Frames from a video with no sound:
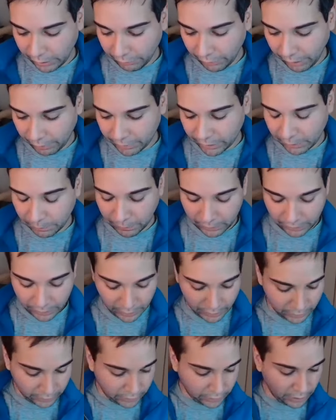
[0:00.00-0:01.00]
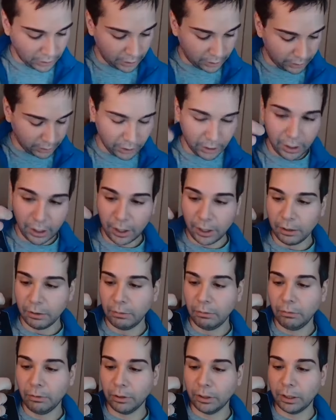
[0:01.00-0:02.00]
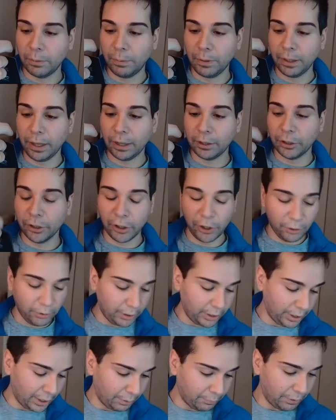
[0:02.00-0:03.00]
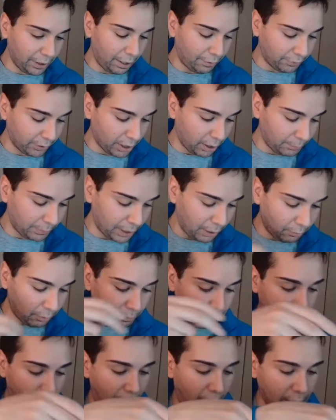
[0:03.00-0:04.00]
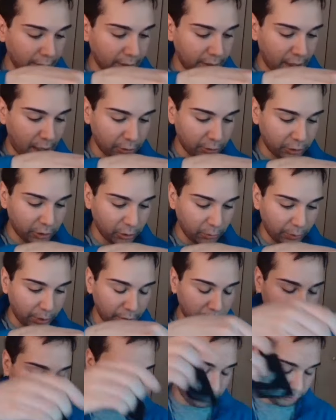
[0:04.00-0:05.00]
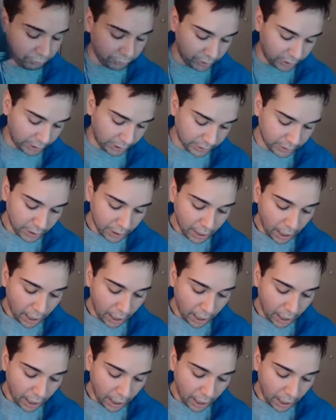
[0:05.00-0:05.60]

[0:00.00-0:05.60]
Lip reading: We have stability stability and security. And we have coming out with masks, not showing true feelings.